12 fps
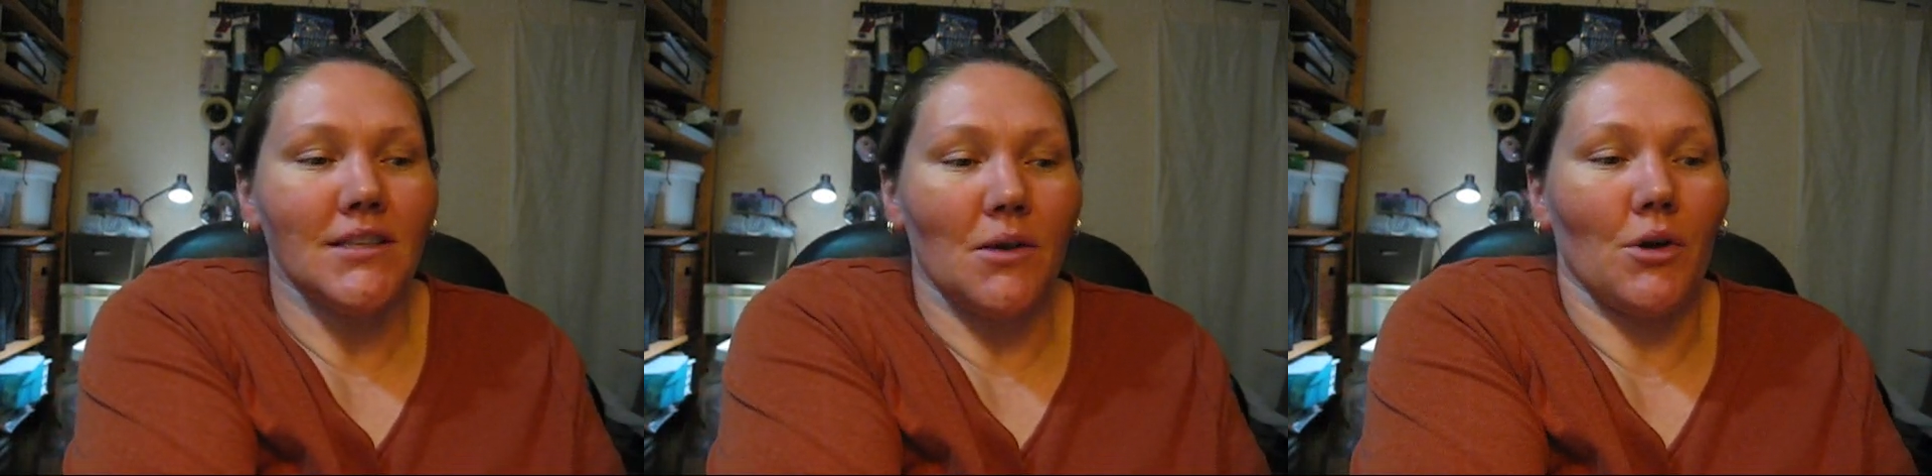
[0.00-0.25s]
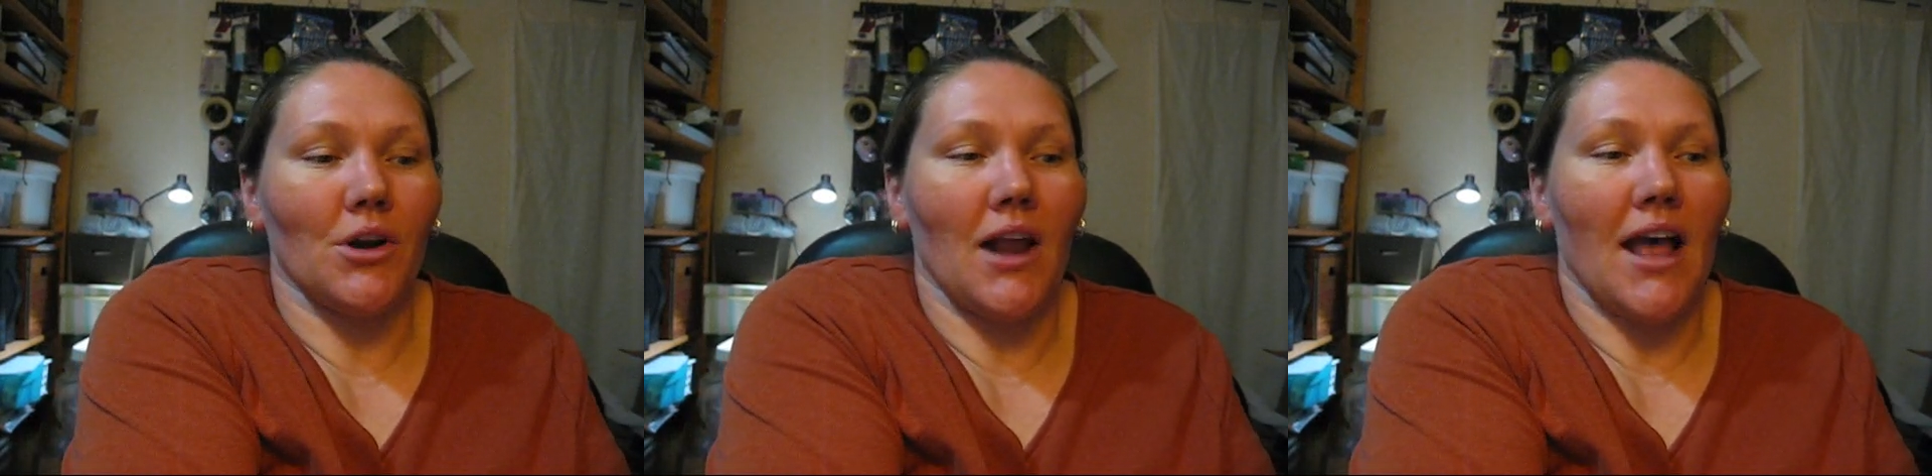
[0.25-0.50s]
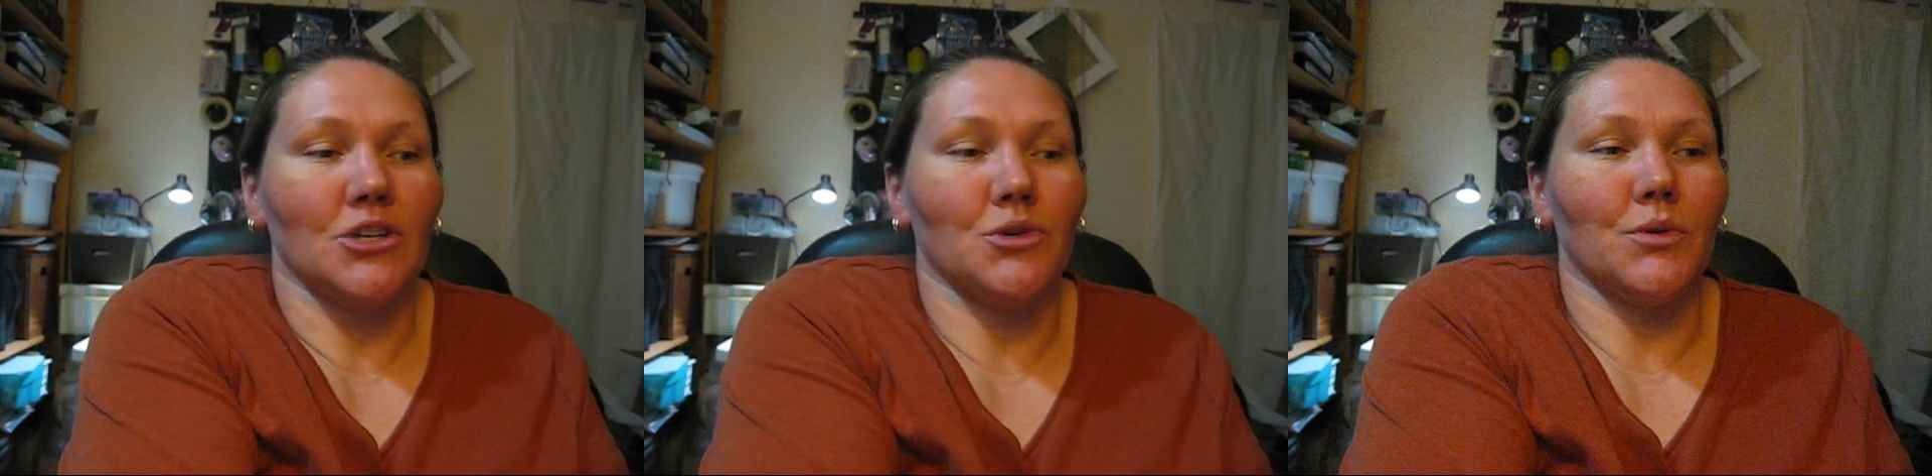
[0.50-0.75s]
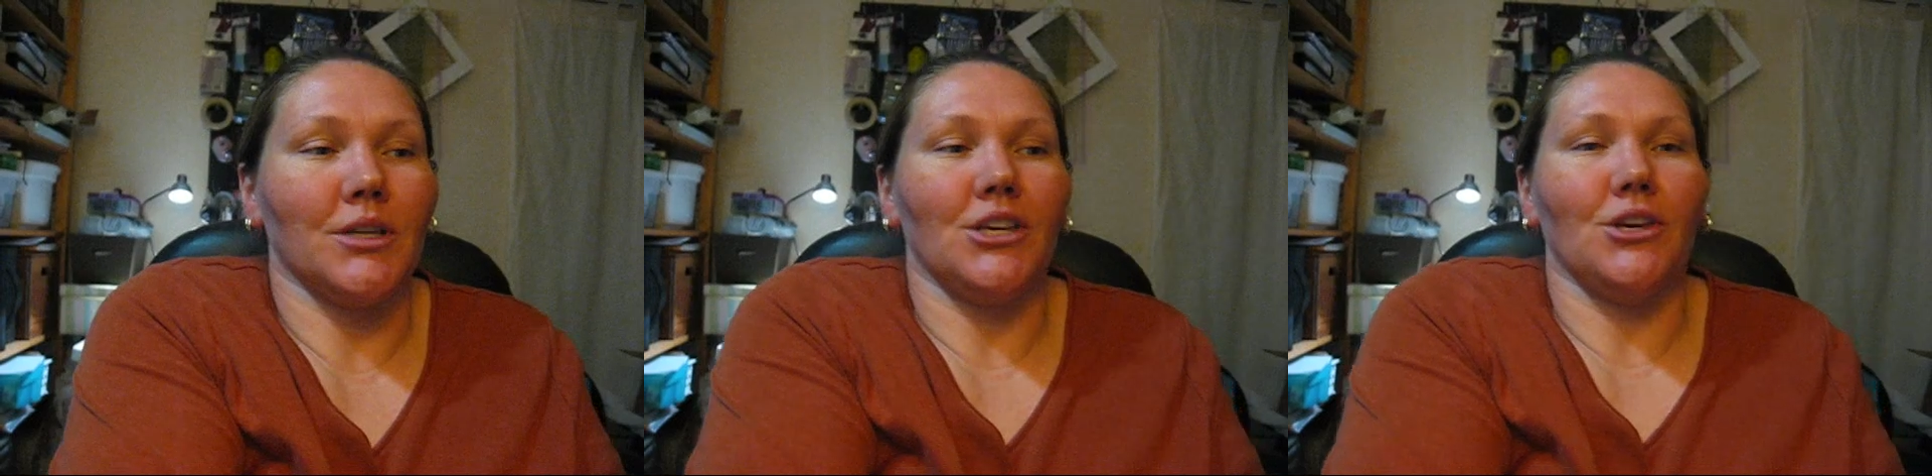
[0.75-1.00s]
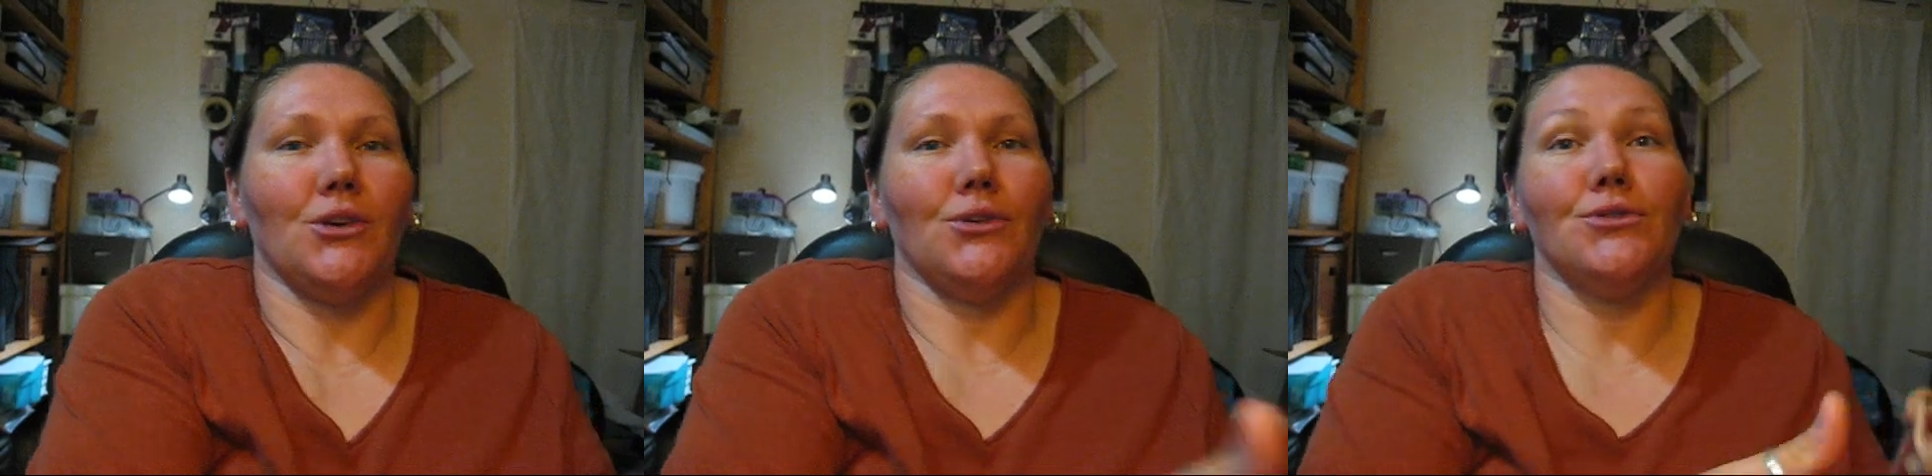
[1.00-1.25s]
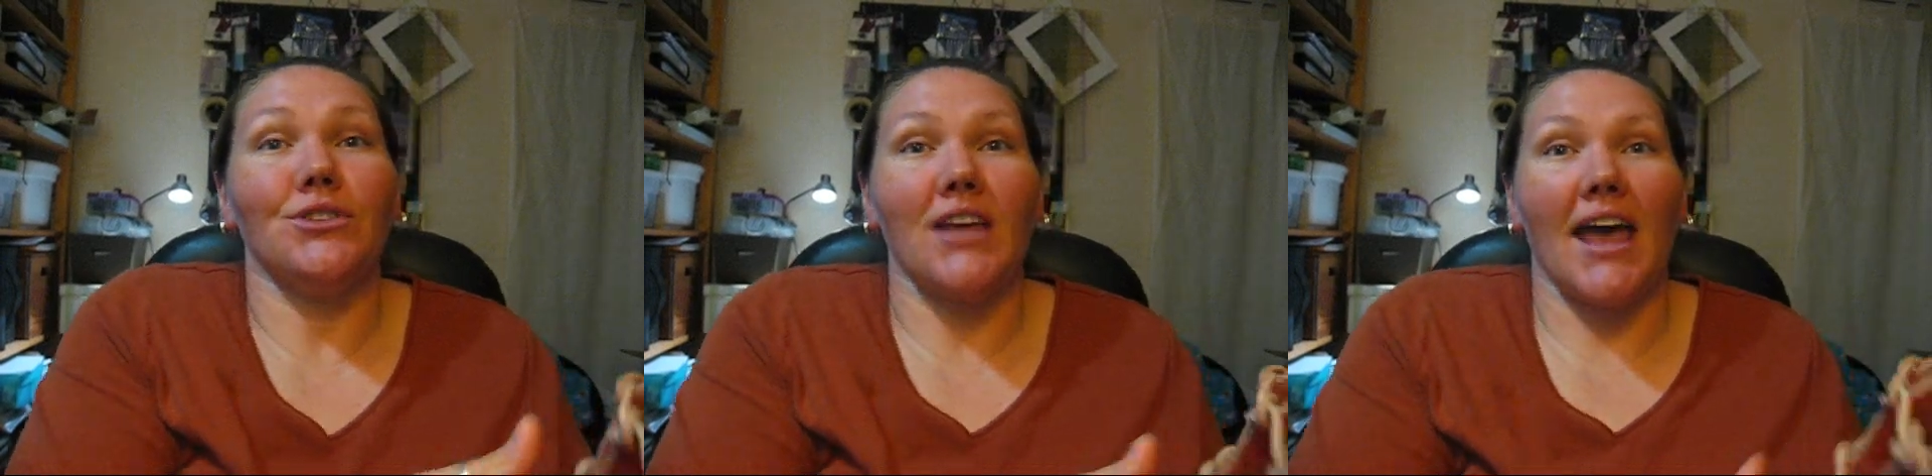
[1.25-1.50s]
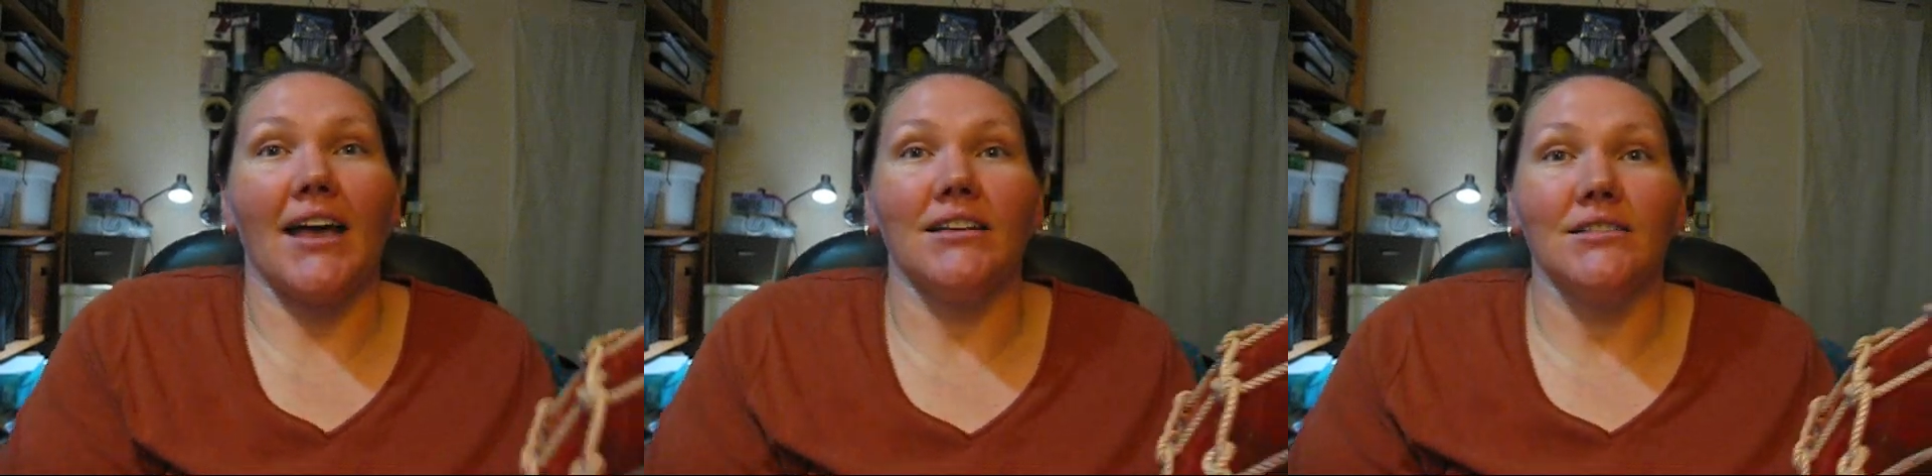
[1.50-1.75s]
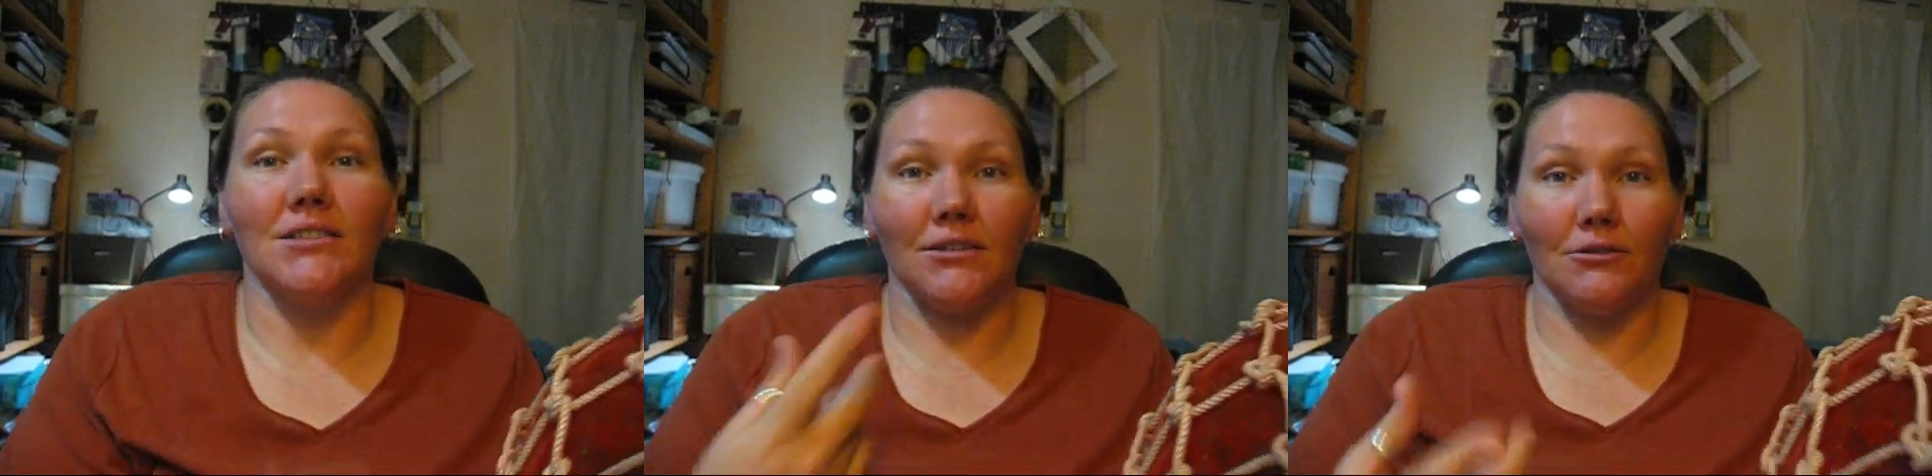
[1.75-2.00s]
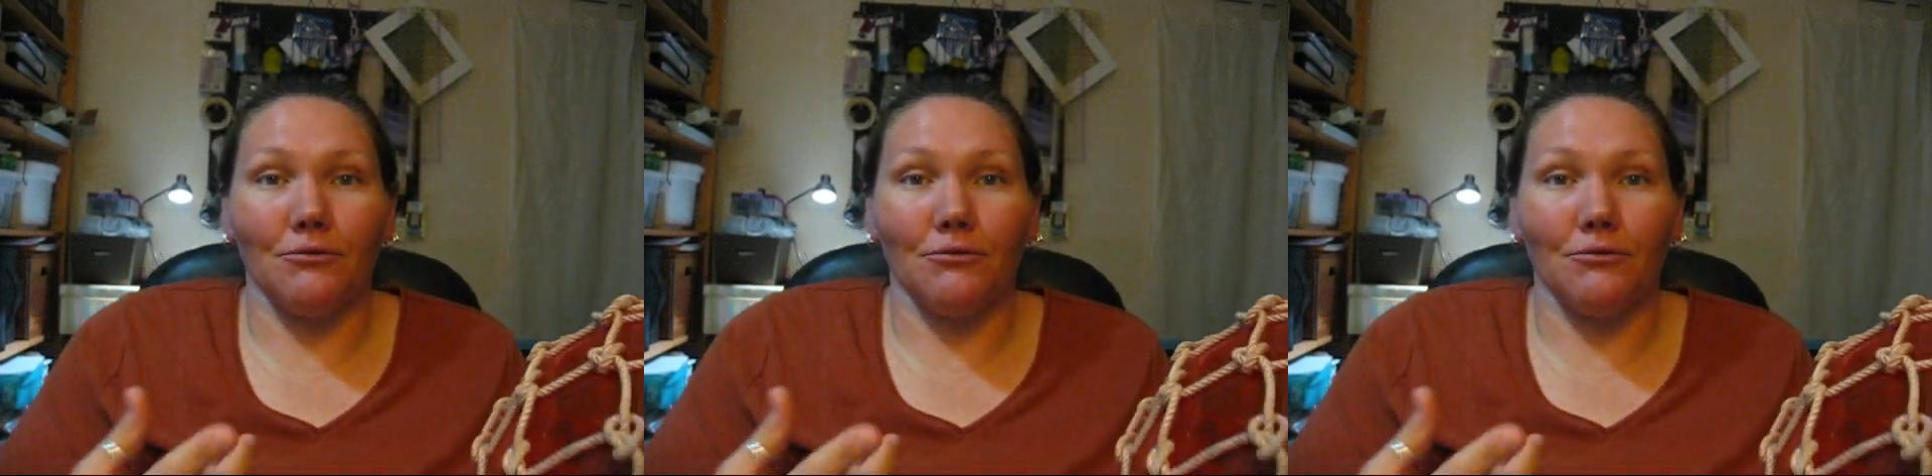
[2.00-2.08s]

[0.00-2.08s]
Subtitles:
They weren't actually used as